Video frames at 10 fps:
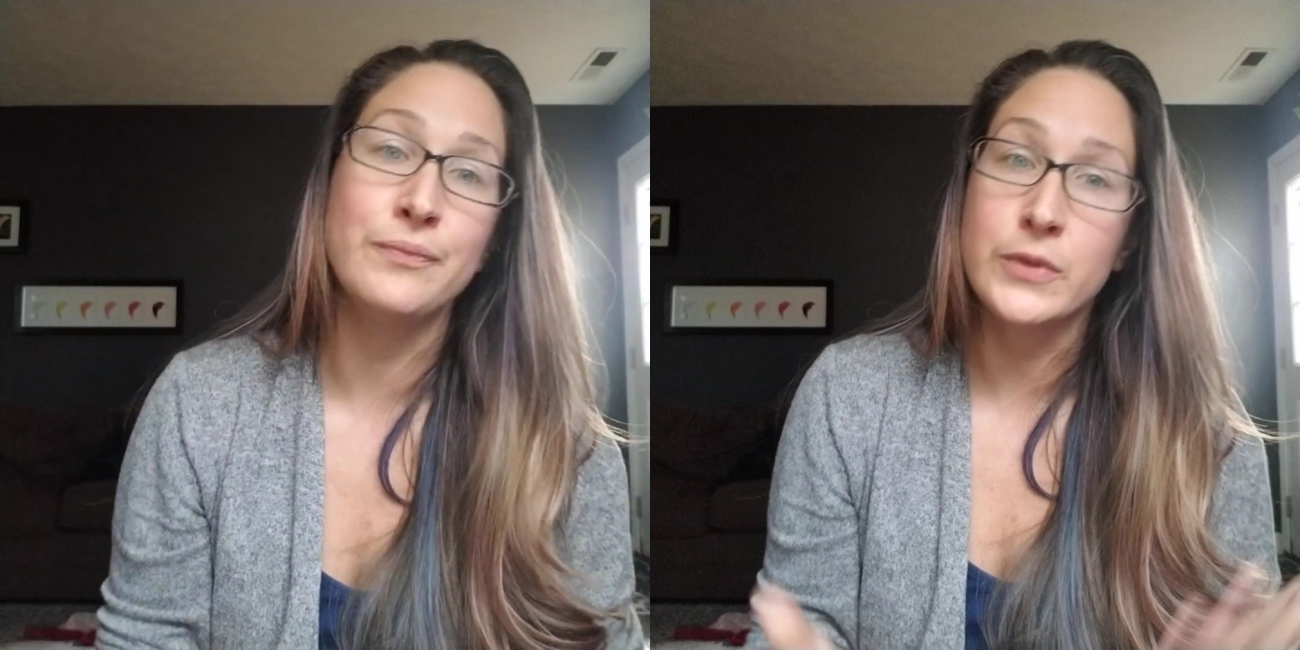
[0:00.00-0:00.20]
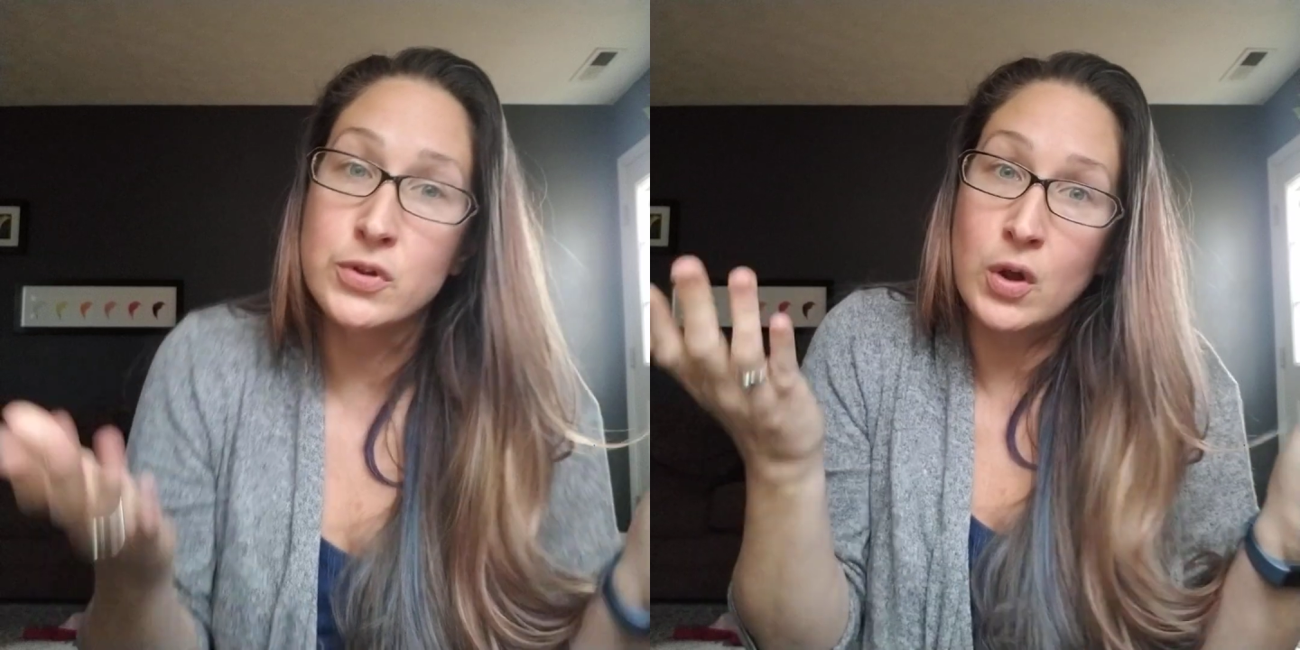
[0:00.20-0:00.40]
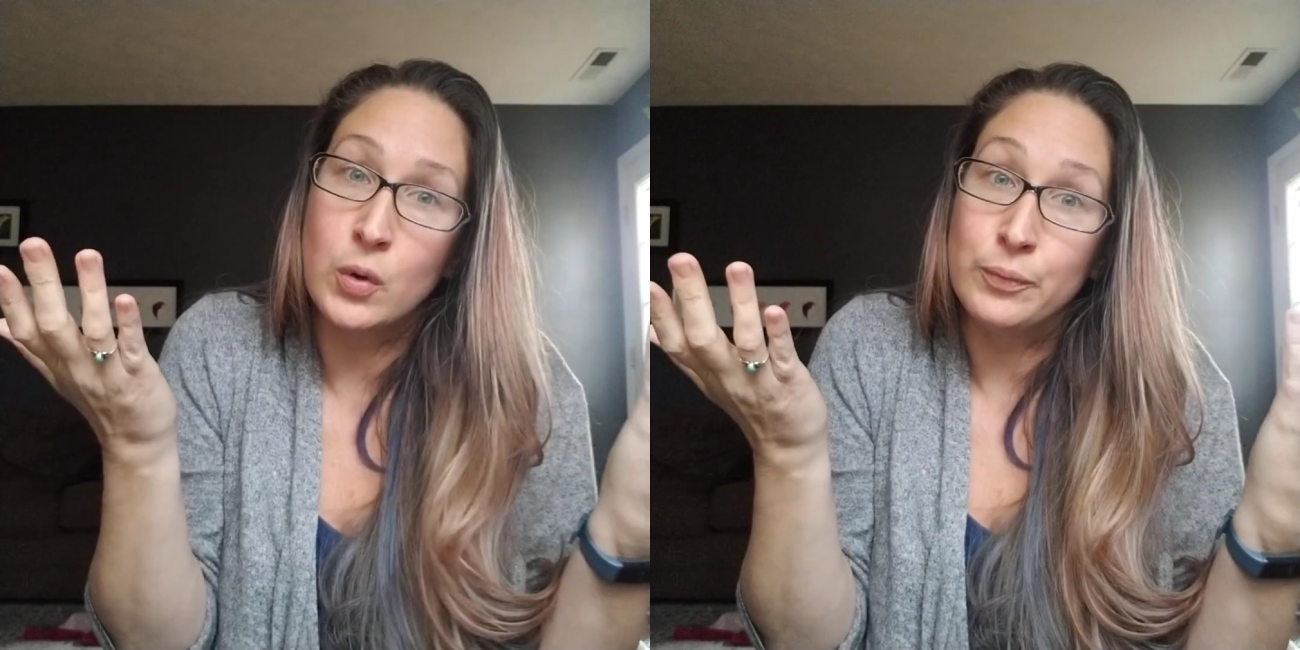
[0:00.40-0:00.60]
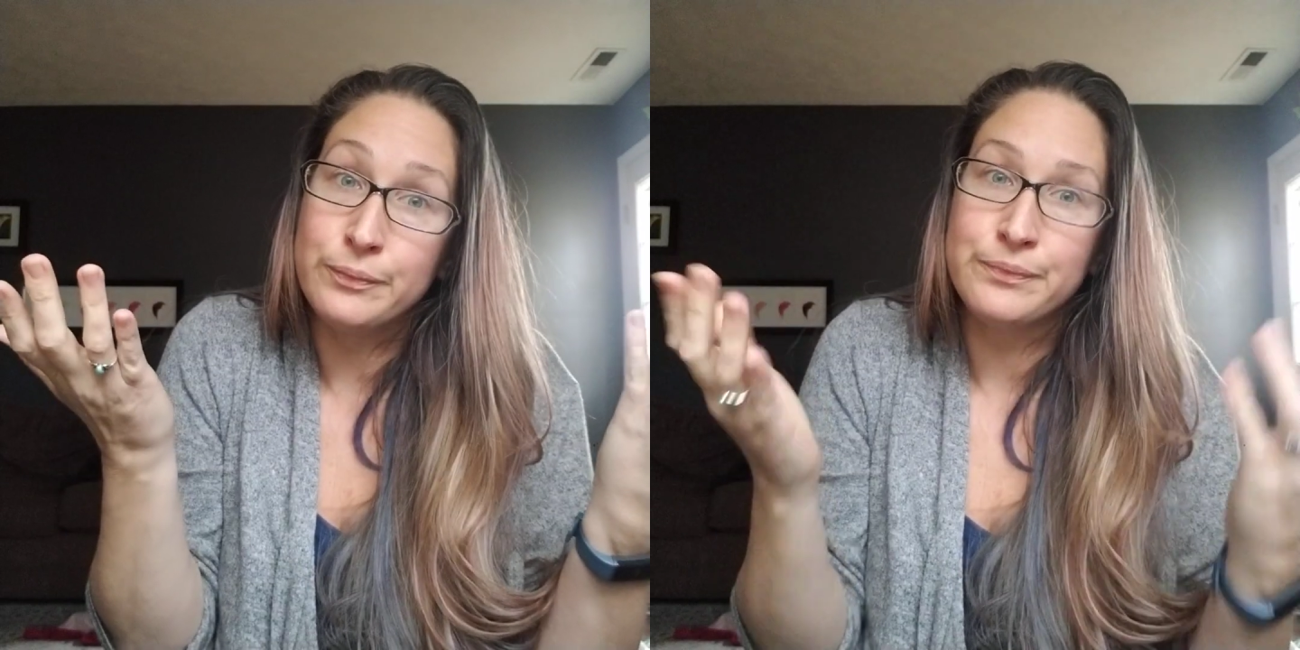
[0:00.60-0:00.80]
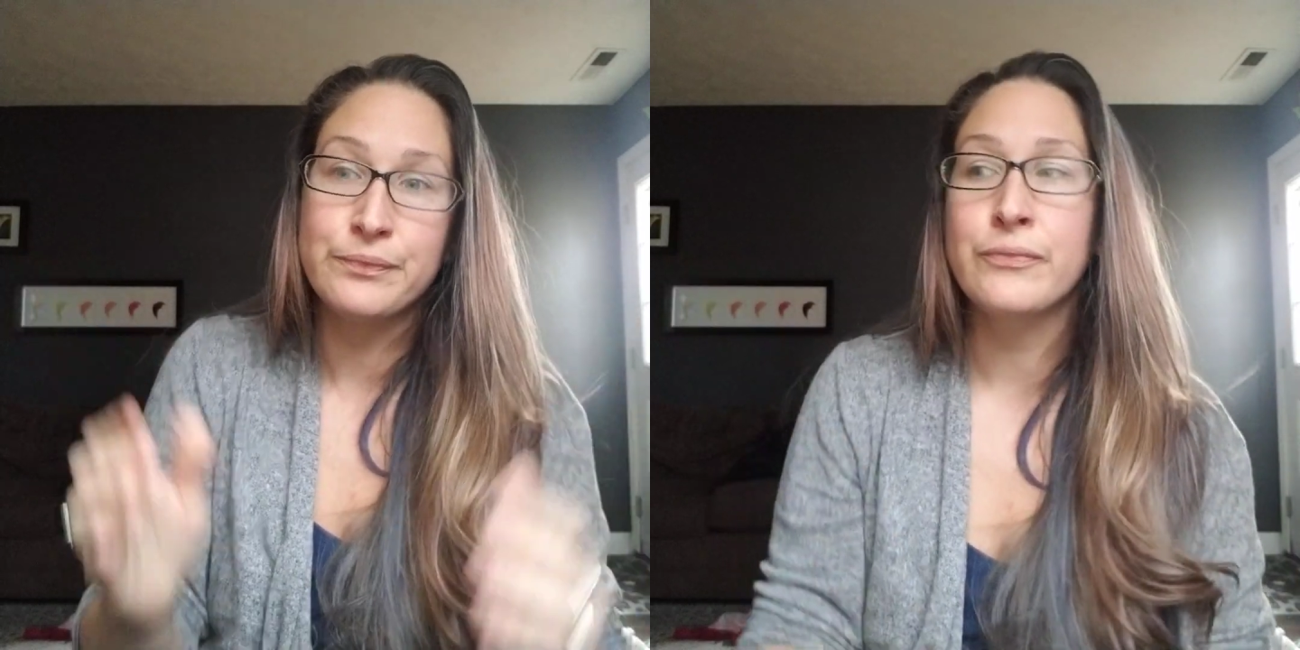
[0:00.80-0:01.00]
So
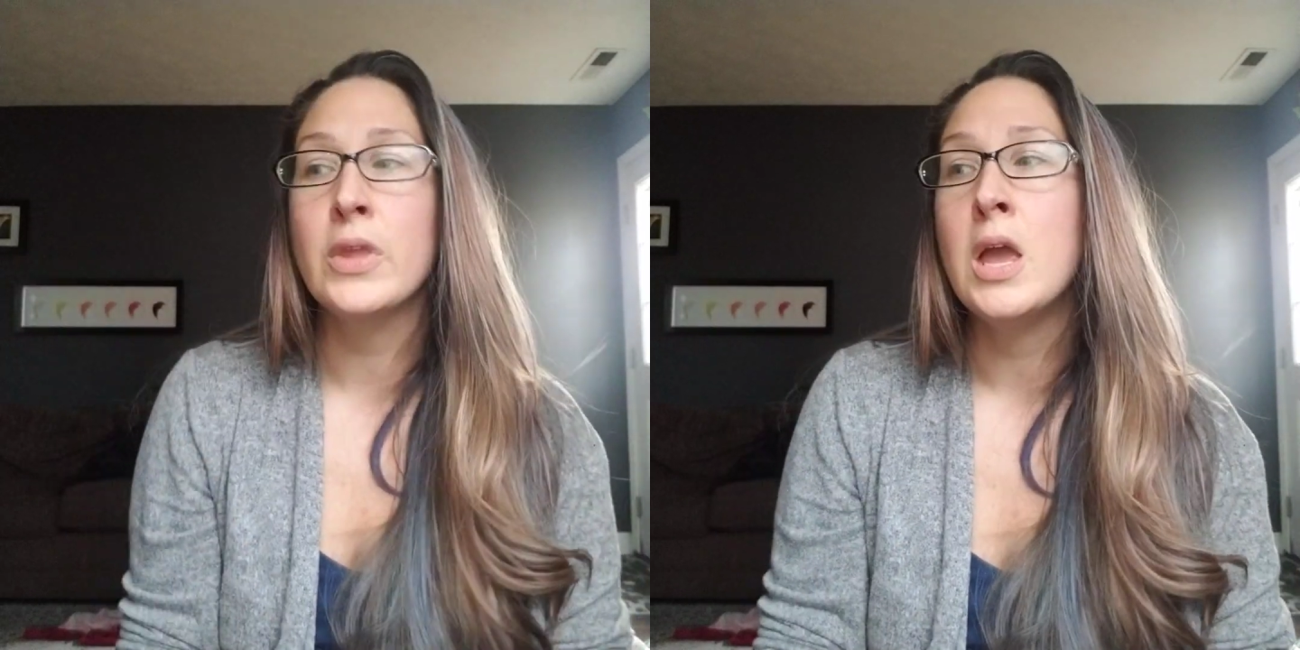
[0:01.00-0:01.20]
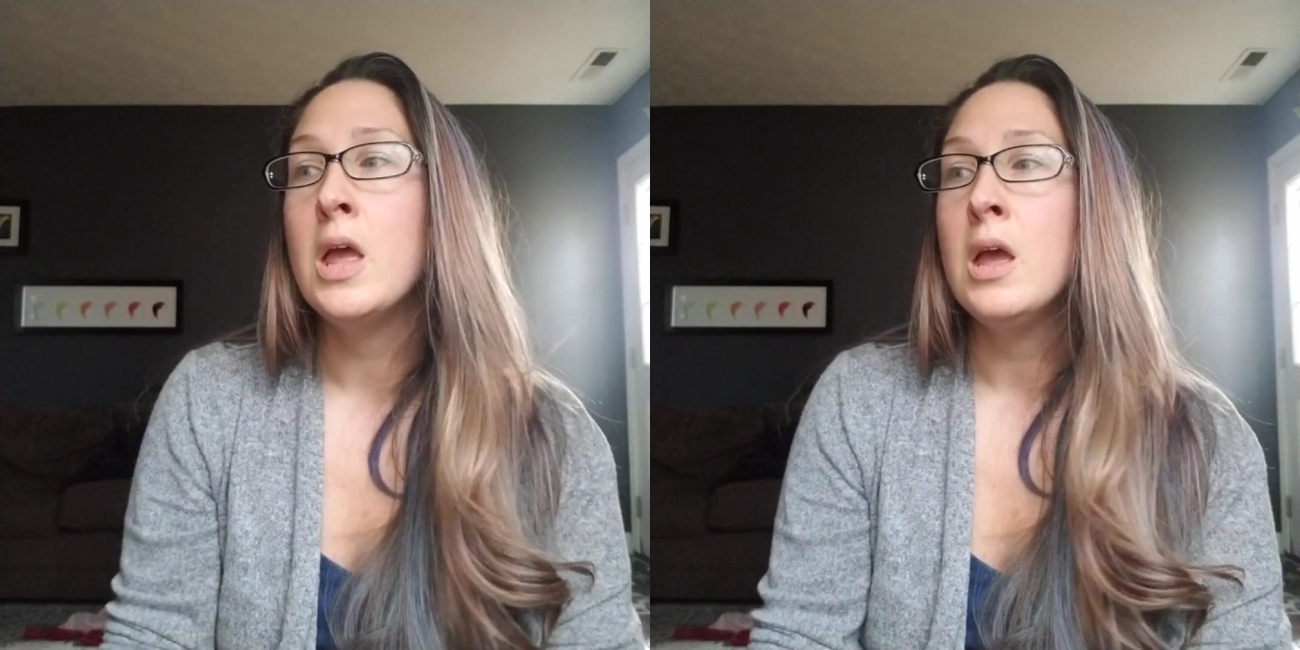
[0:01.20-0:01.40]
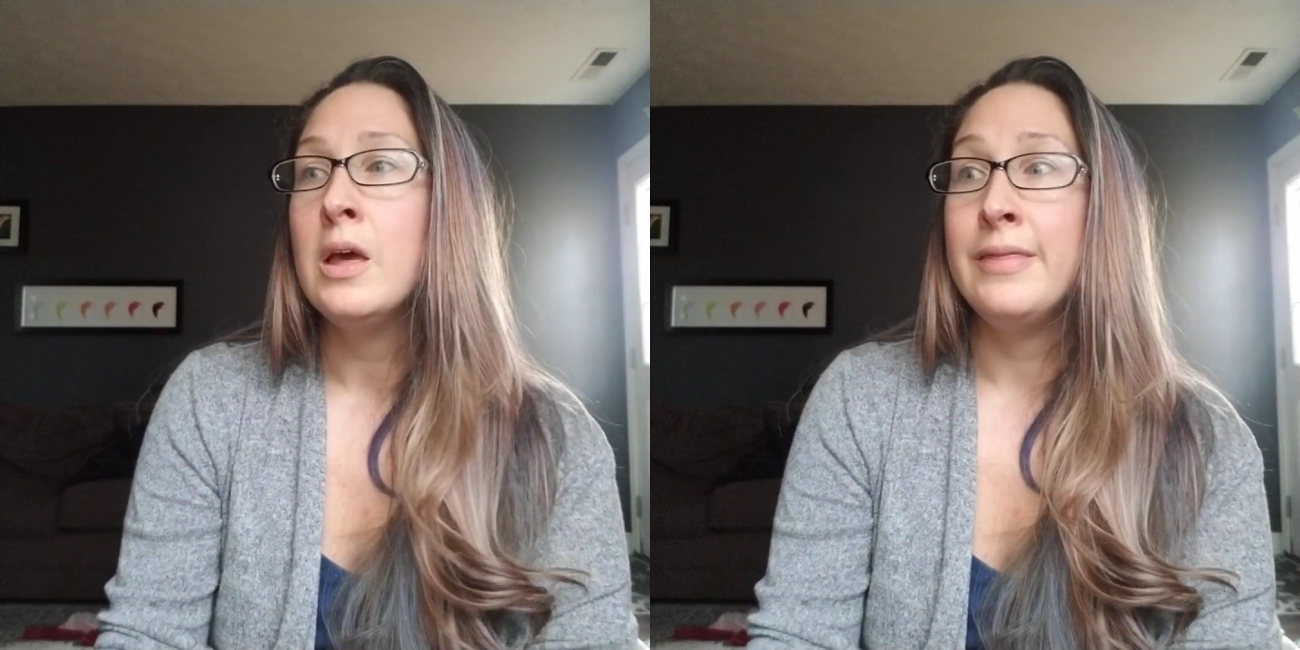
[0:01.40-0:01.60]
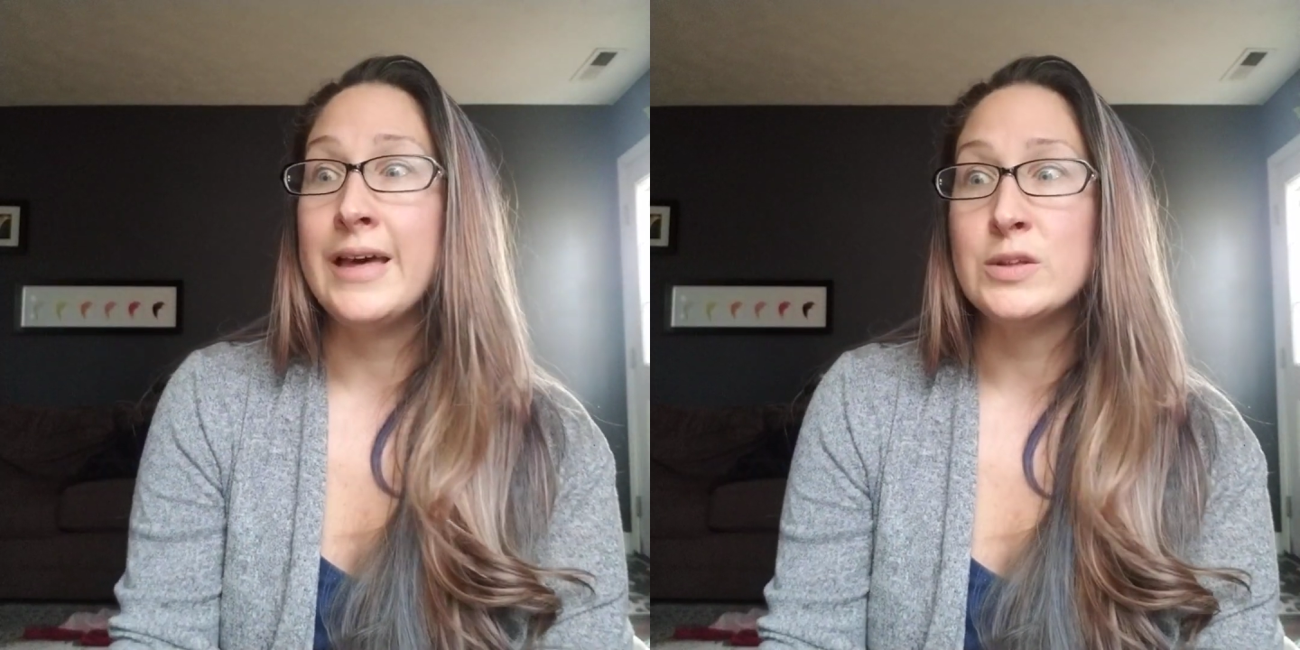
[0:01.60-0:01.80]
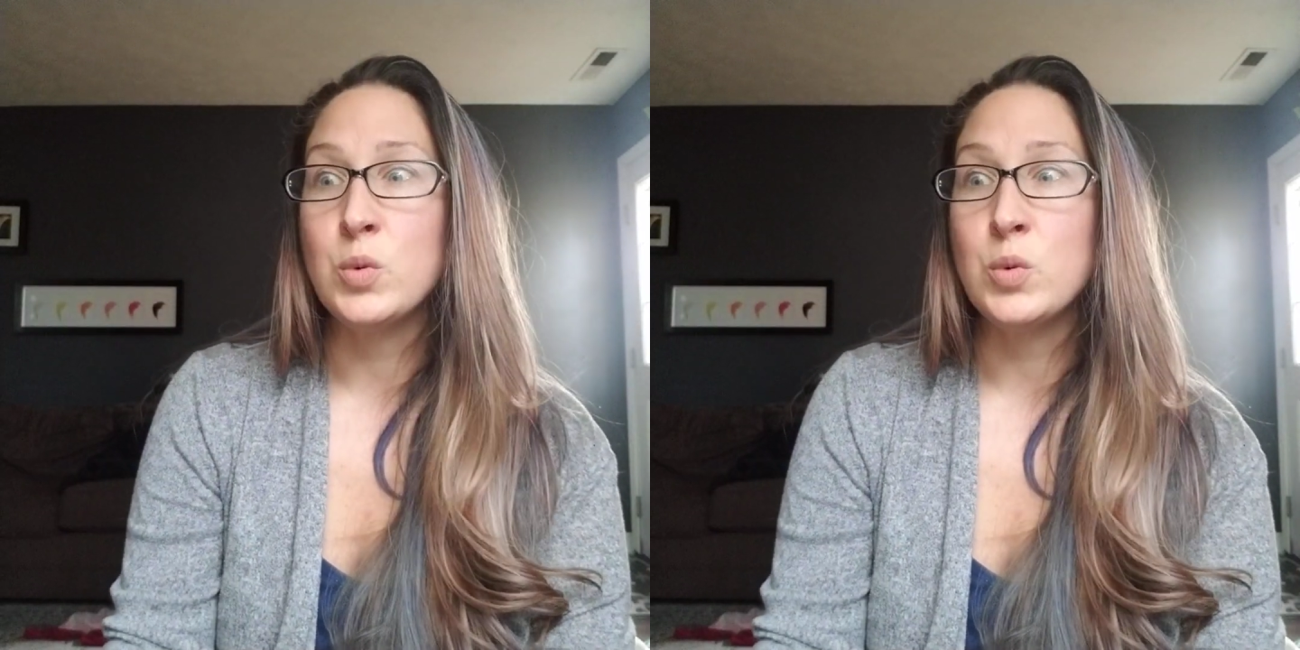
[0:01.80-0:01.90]
that's